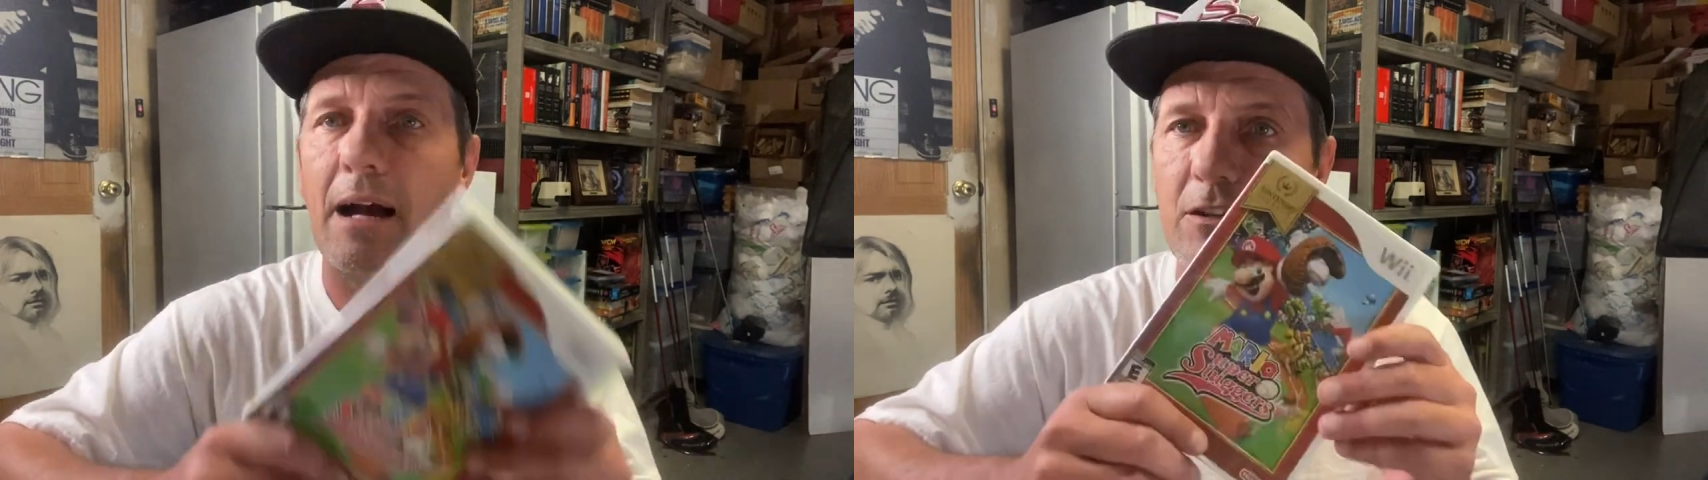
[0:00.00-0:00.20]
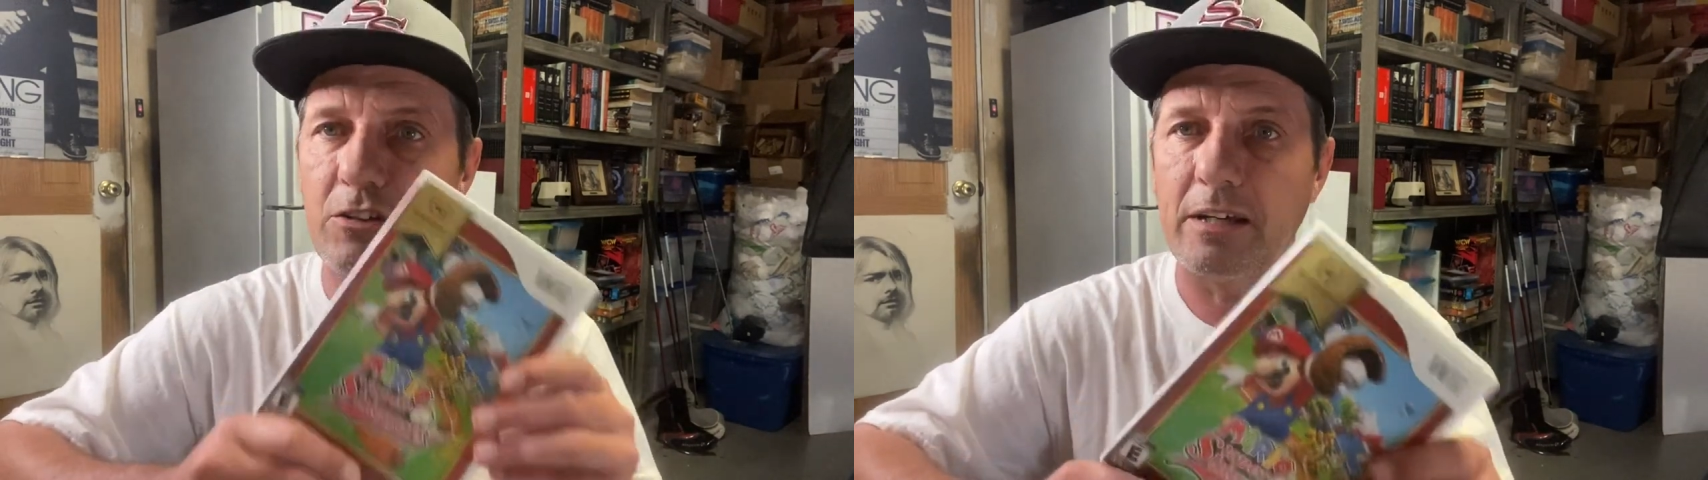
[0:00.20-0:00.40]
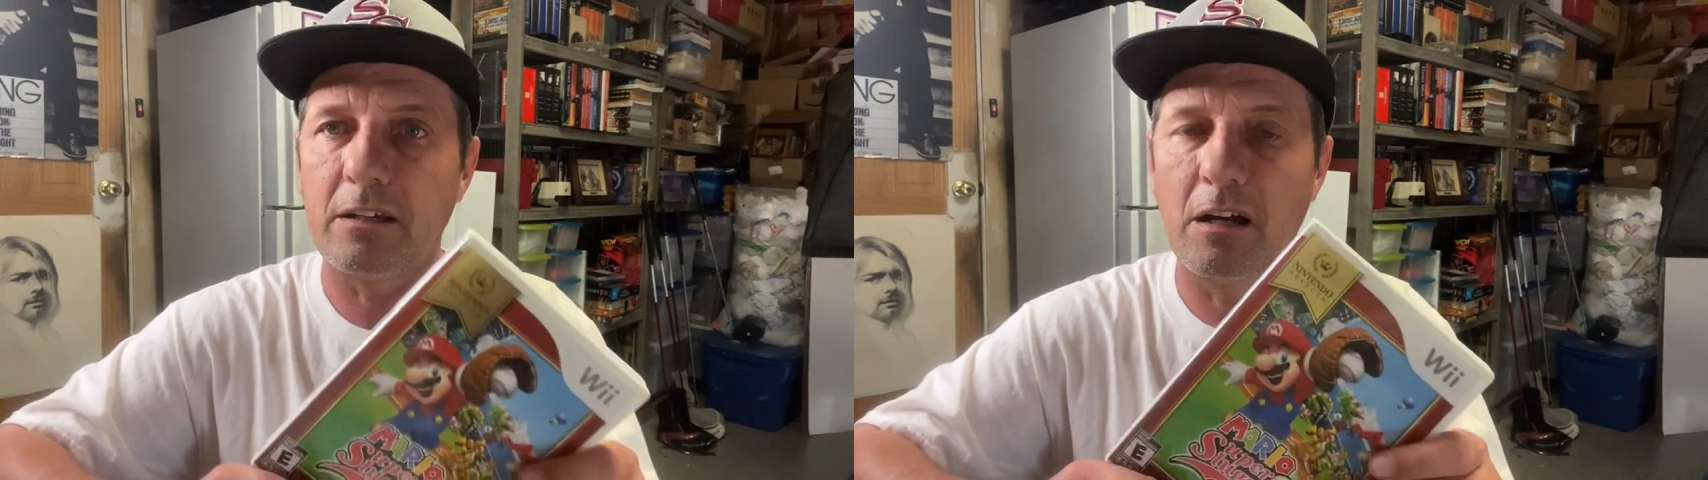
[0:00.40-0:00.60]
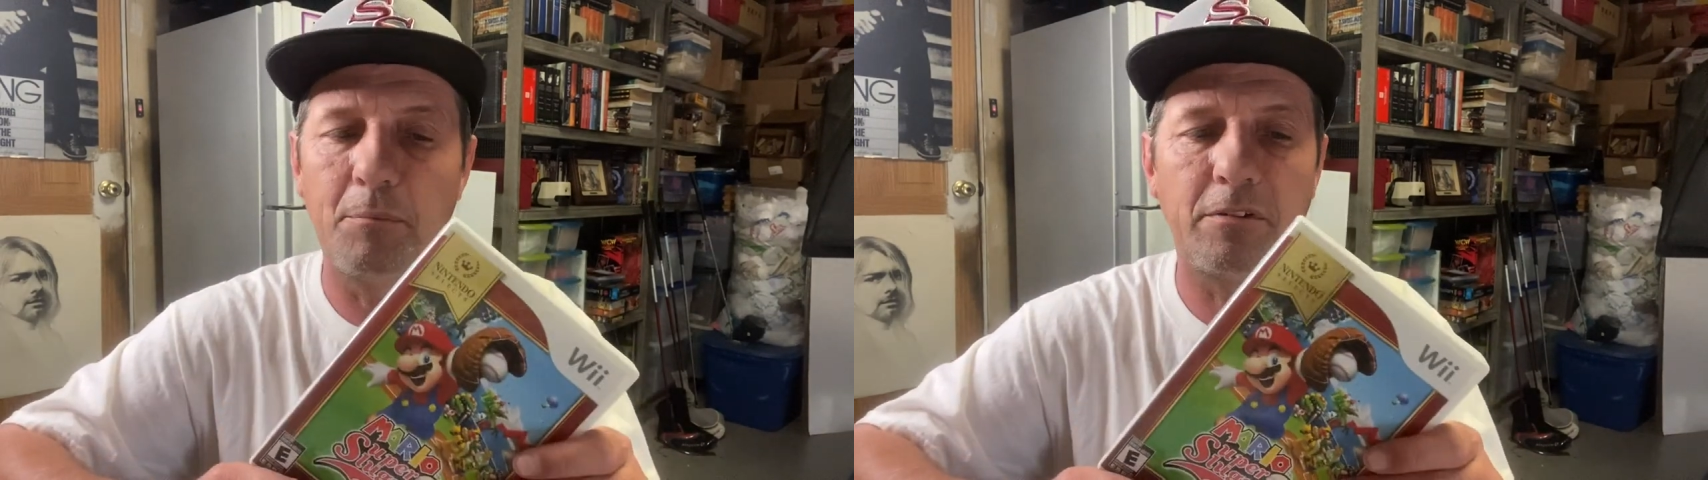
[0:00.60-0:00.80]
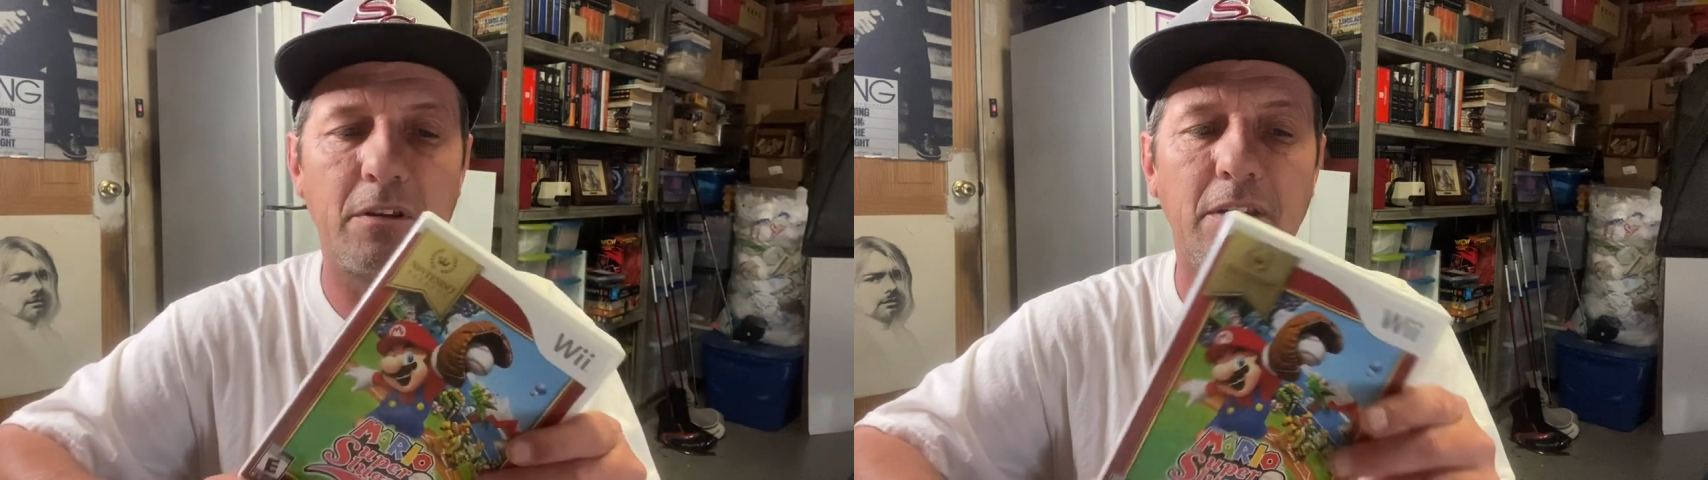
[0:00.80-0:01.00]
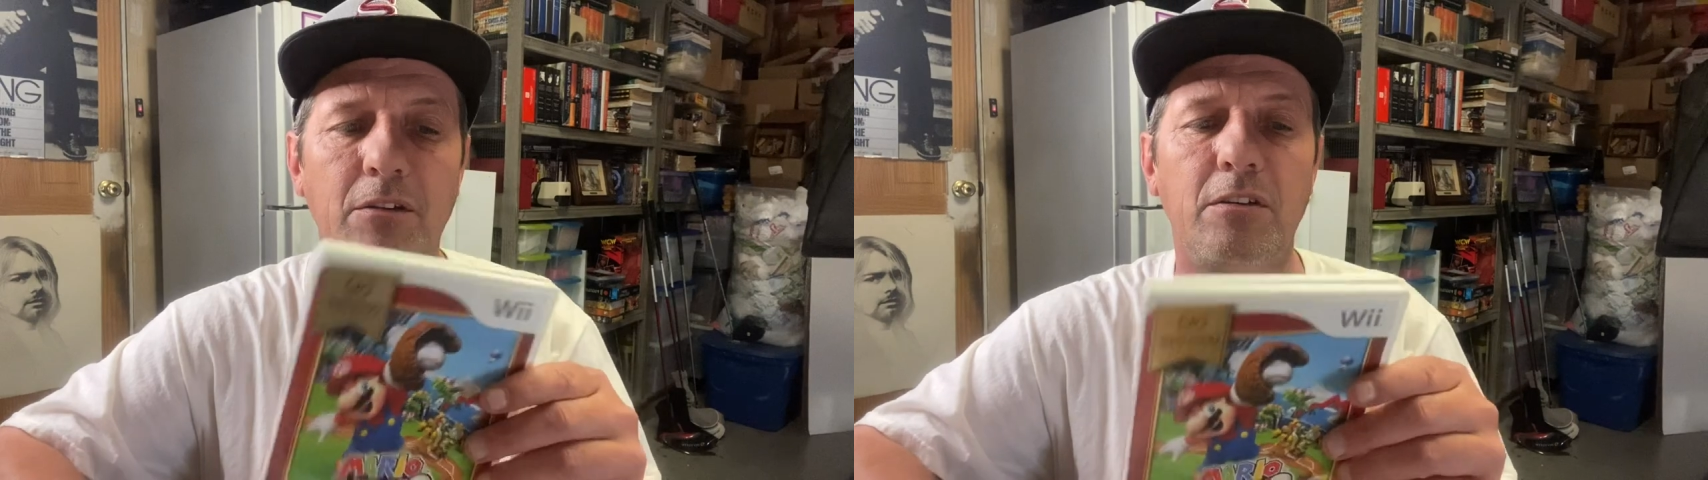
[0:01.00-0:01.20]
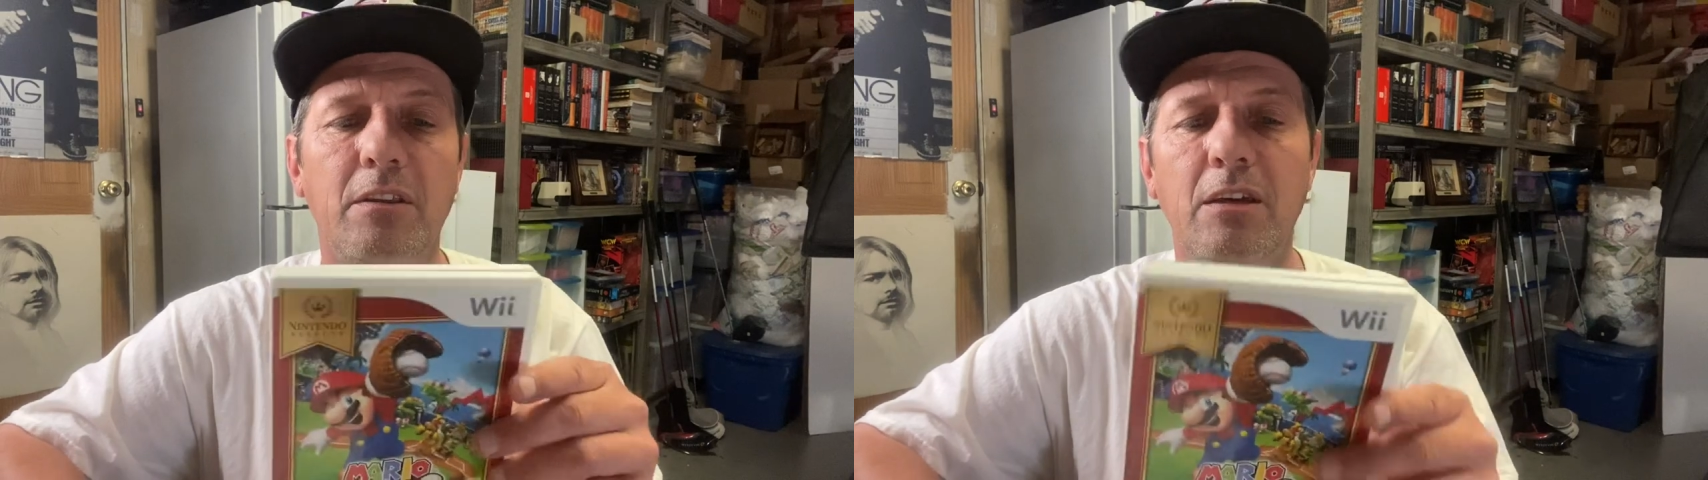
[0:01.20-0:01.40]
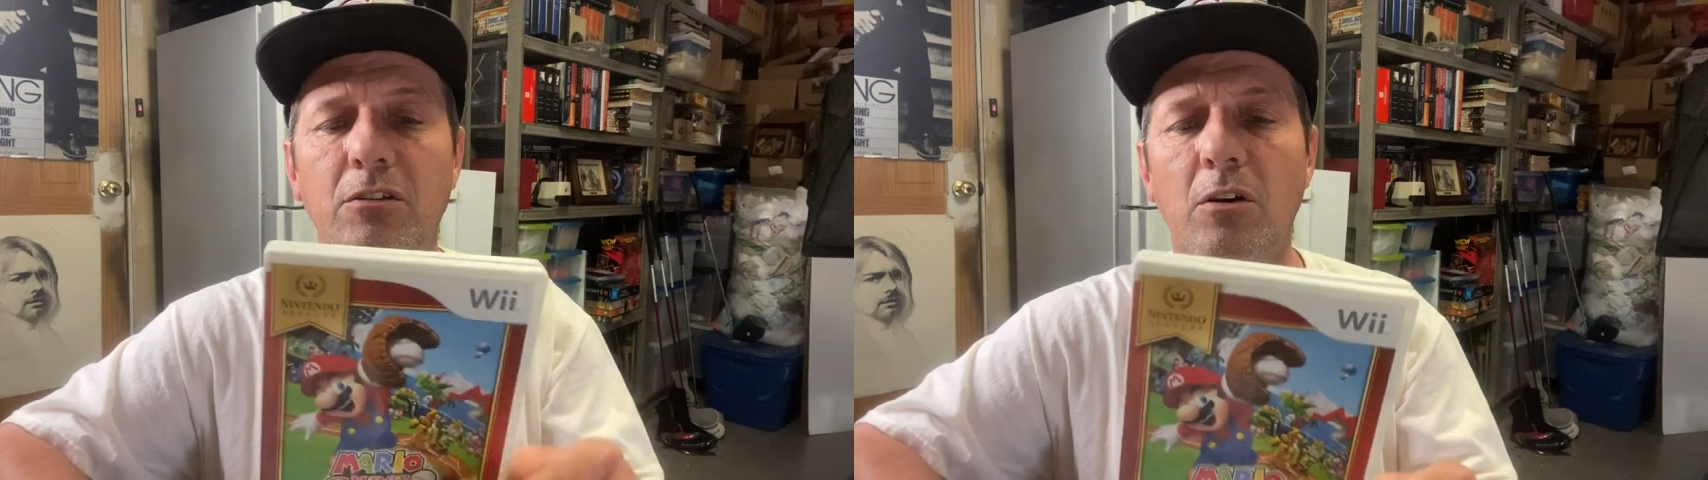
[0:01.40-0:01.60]
I check comps on these and
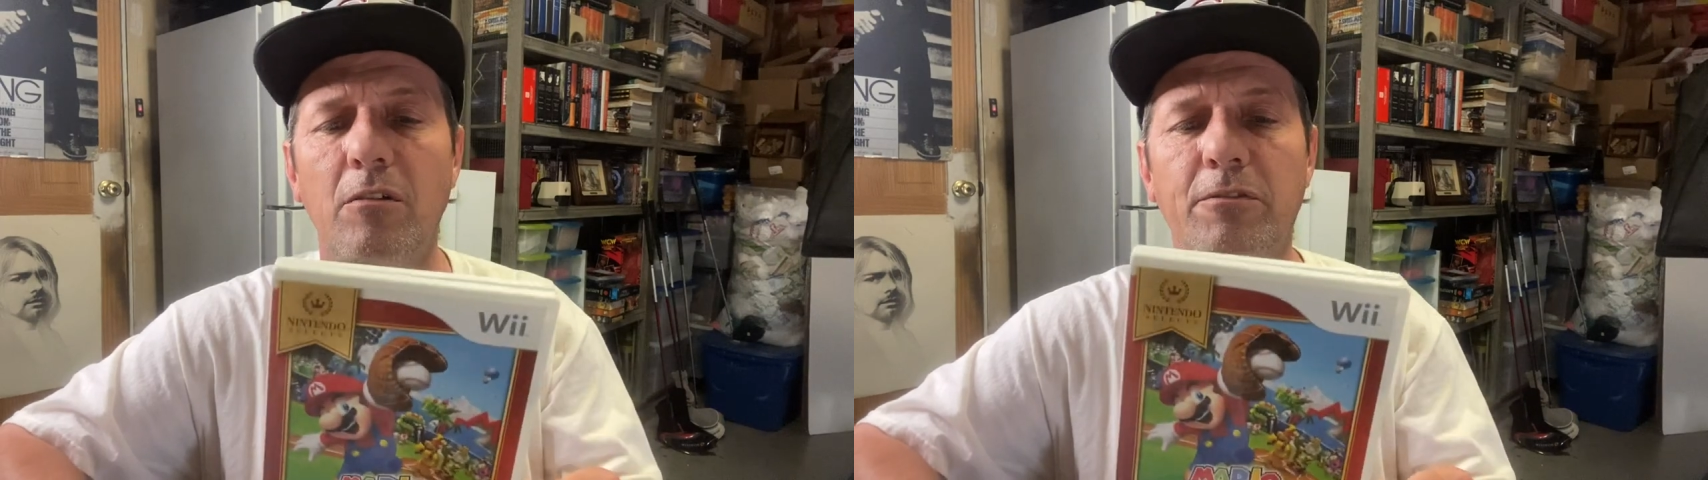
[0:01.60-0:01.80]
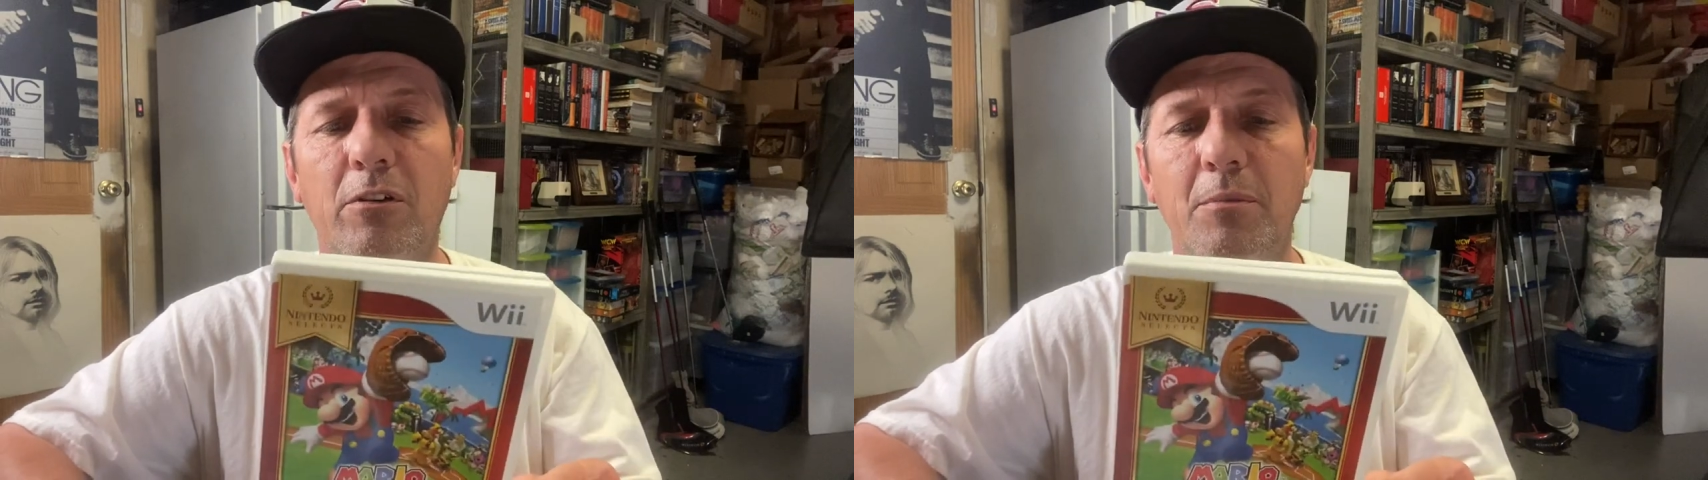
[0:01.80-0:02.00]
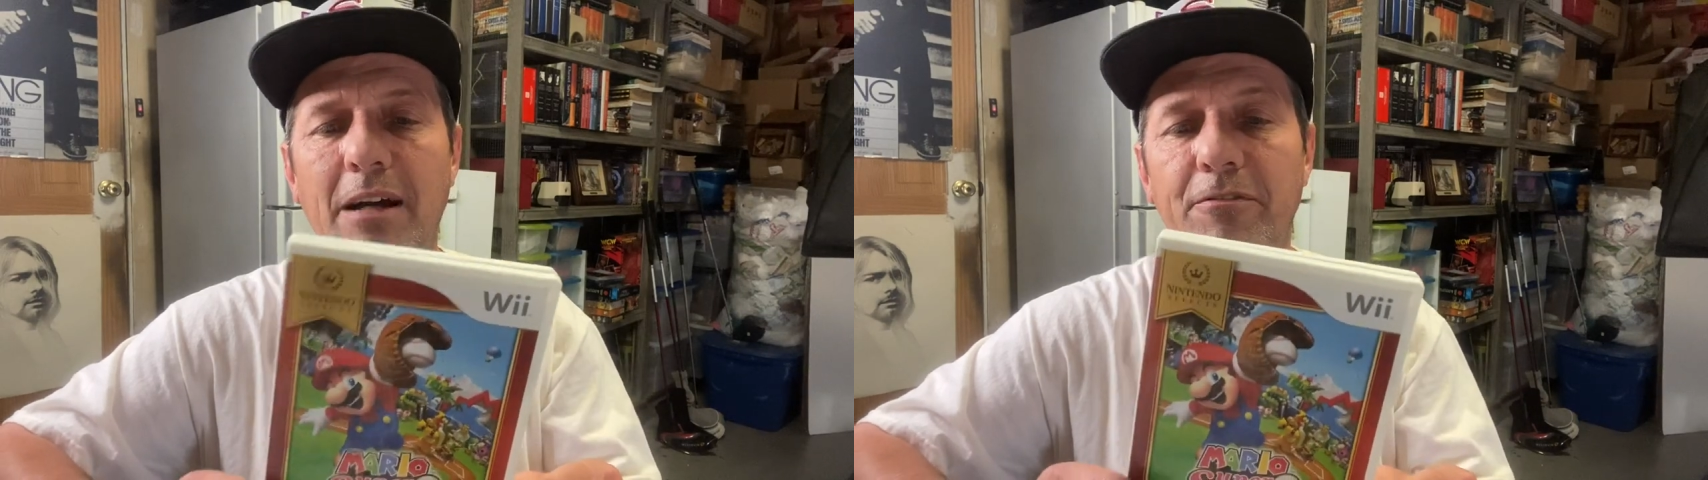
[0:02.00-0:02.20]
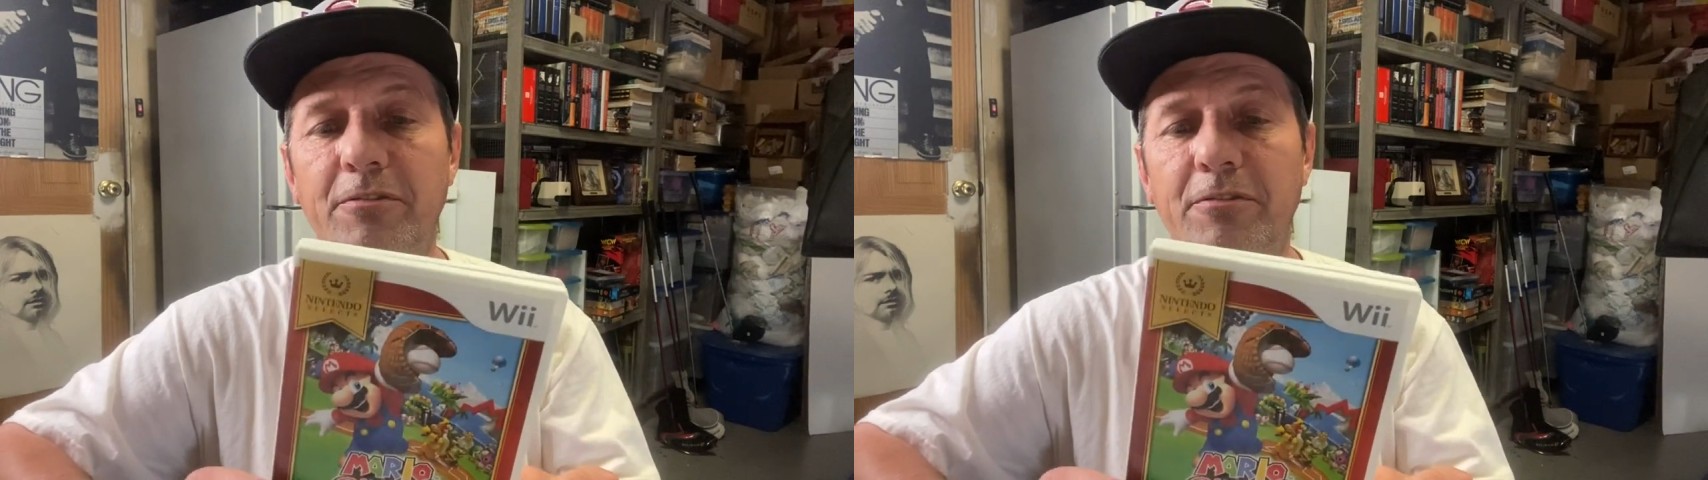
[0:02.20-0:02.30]
these go for about